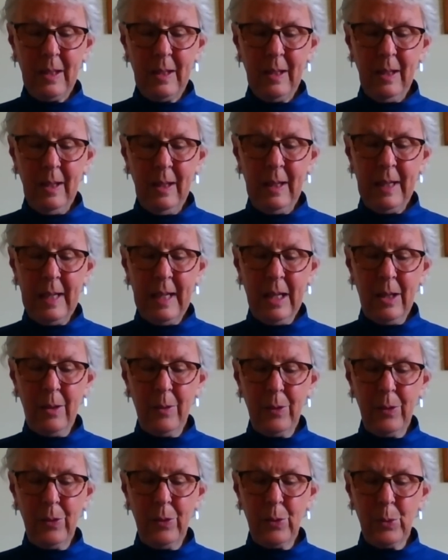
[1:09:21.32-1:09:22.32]
Allow
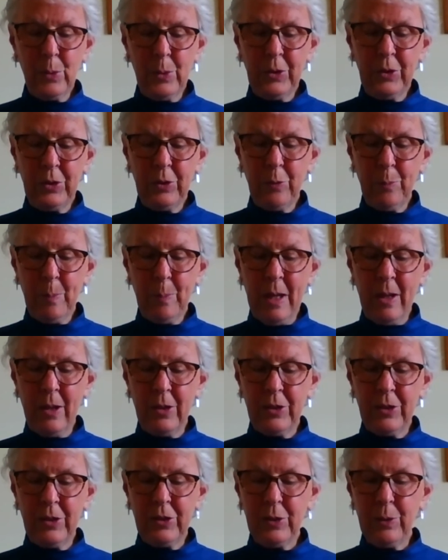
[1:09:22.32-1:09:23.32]
the thoughts of
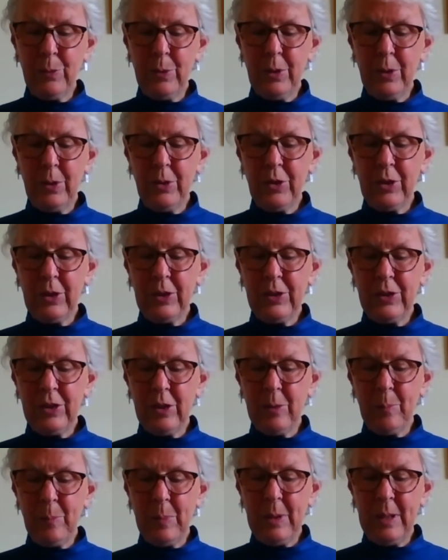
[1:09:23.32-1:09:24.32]
past and future
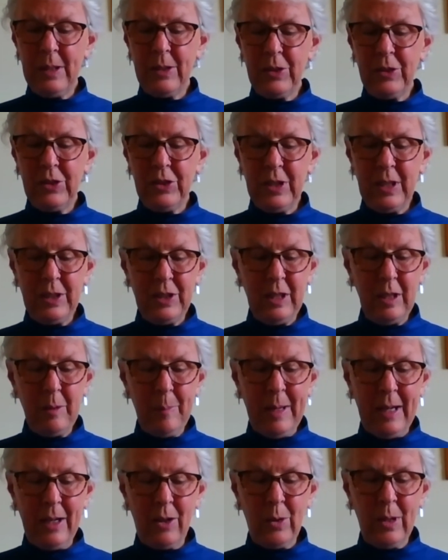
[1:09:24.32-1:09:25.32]
simply to sit in the
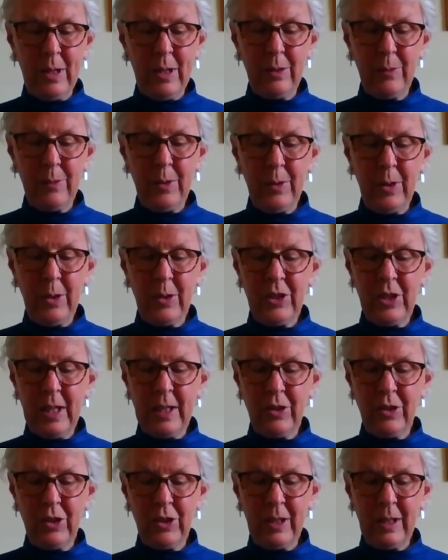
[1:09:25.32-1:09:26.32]
background of your
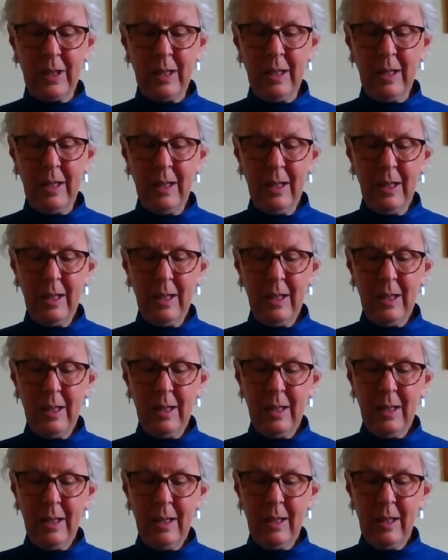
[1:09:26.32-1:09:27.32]
attention
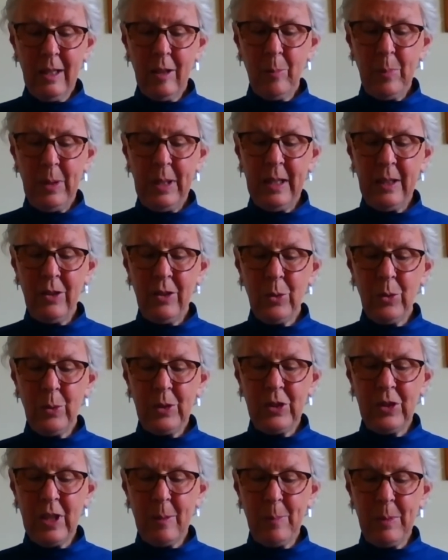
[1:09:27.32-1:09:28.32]
and begin to
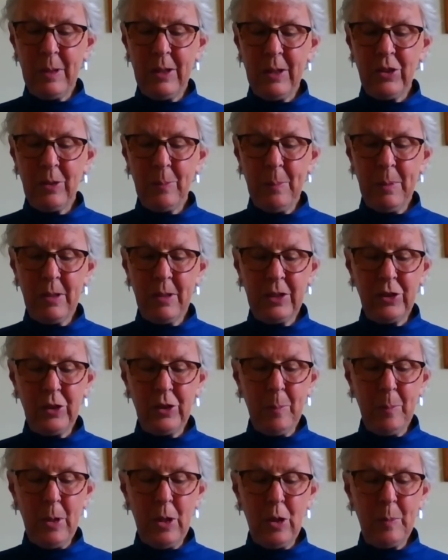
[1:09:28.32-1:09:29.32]
establish a present
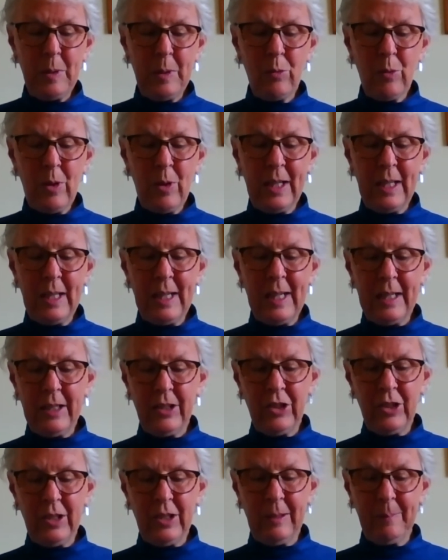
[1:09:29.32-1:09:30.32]
moment
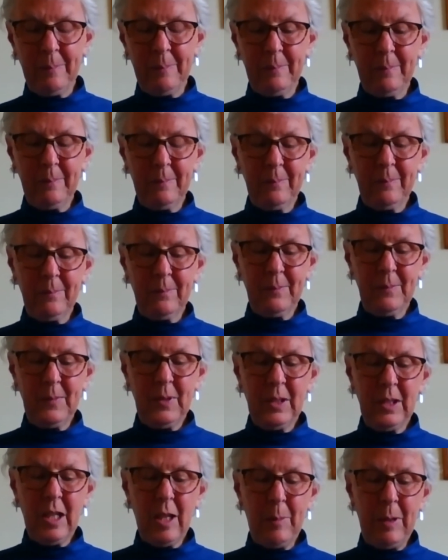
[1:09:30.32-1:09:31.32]
recollection,
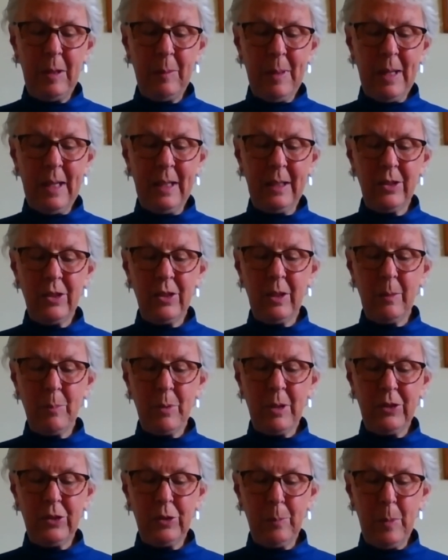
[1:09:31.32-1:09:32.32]
coming back to the
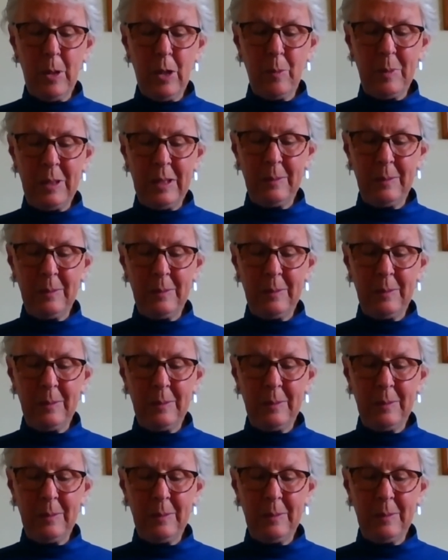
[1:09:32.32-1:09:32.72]
present moment.